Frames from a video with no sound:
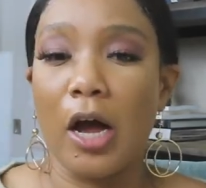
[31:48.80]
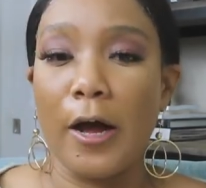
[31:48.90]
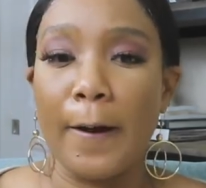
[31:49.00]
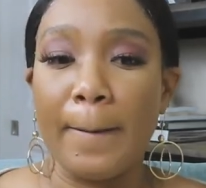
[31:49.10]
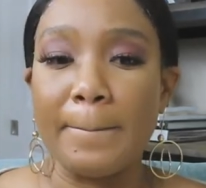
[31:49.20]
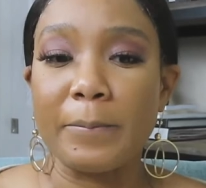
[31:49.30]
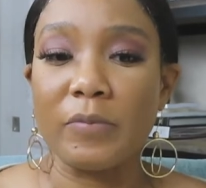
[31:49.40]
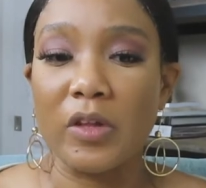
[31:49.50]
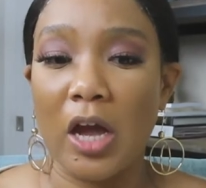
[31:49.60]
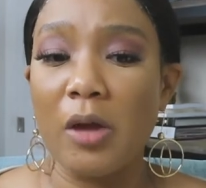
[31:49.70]
um,
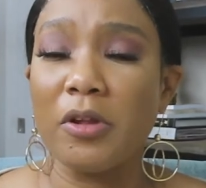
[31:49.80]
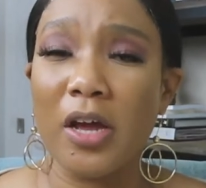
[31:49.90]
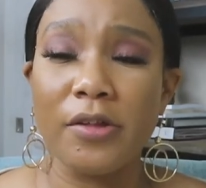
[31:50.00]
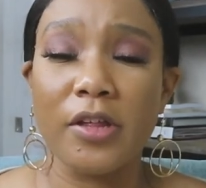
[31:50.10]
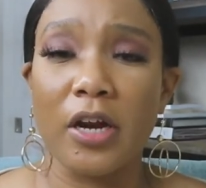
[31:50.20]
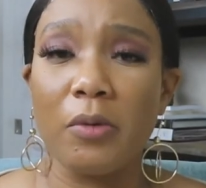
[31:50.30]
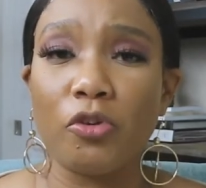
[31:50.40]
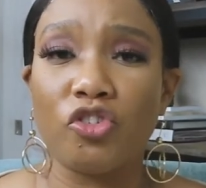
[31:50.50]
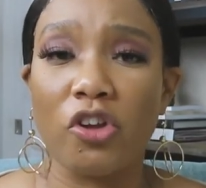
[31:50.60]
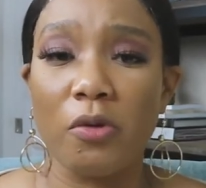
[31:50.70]
I, like I said, I
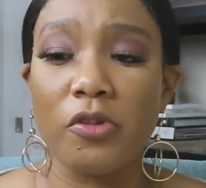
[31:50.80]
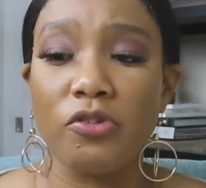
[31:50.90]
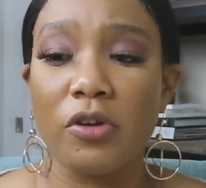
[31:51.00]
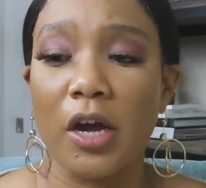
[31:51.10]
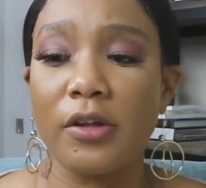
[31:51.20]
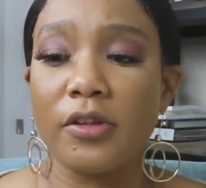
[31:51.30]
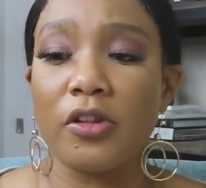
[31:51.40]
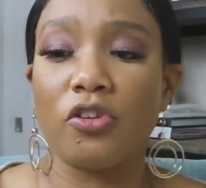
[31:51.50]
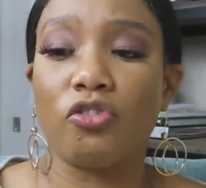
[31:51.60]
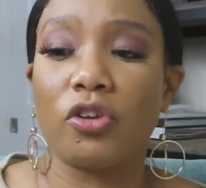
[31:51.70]
will share with you guys
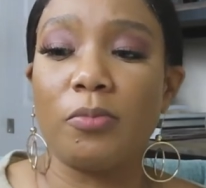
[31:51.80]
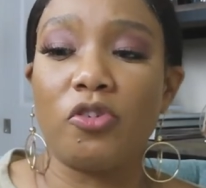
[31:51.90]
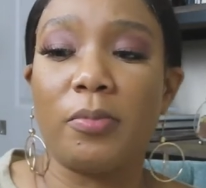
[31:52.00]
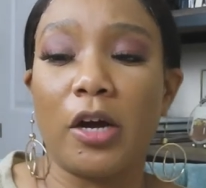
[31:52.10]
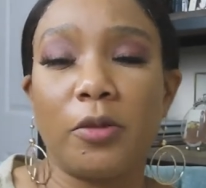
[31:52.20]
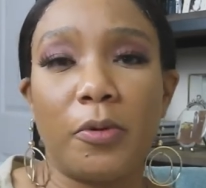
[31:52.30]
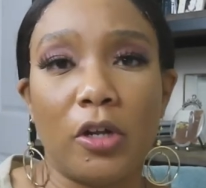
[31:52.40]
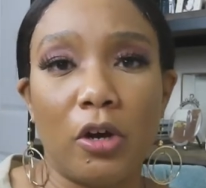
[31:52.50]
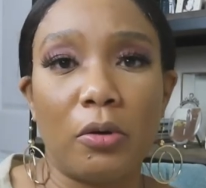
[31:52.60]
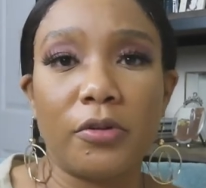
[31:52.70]
in the description box
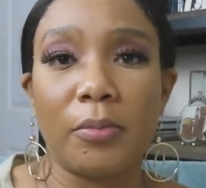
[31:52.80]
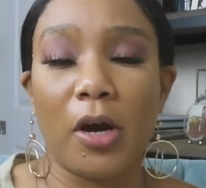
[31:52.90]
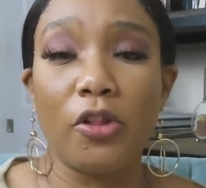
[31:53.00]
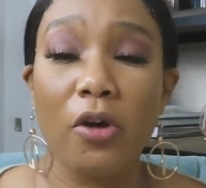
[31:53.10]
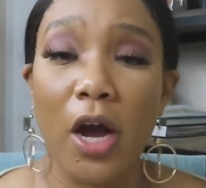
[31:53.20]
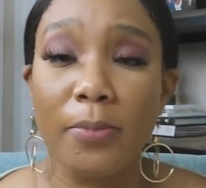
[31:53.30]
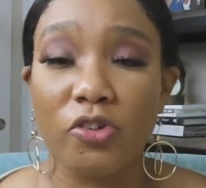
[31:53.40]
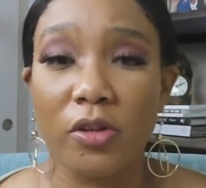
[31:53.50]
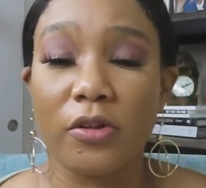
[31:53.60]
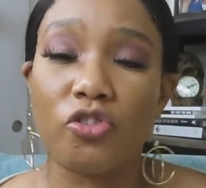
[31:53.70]
below some other
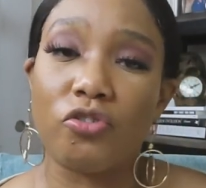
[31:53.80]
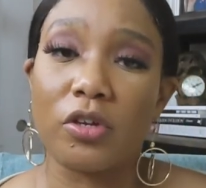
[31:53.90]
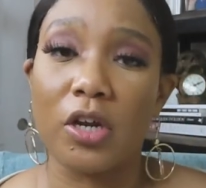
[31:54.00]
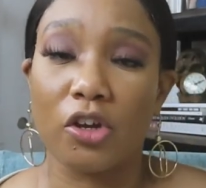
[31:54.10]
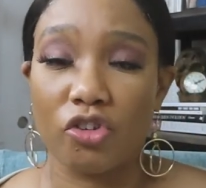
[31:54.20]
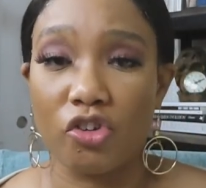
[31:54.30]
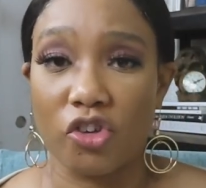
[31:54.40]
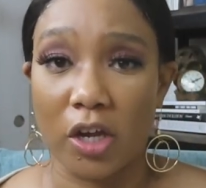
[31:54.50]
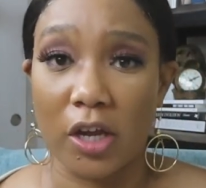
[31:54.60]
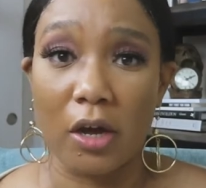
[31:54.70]
options that you can actually
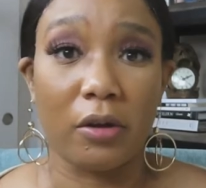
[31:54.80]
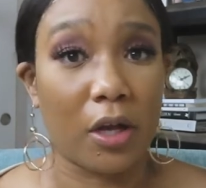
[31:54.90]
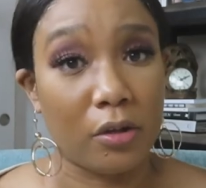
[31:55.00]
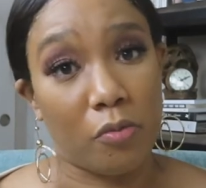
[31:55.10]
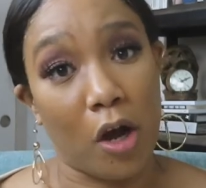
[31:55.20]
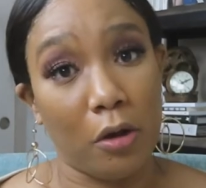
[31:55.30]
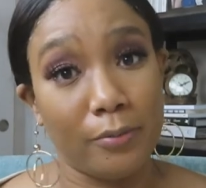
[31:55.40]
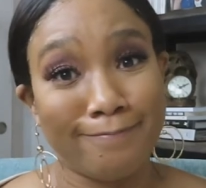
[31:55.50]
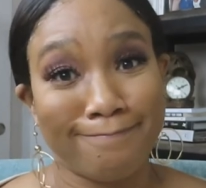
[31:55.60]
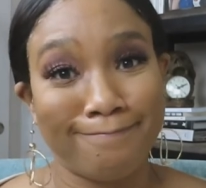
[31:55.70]
check out as well.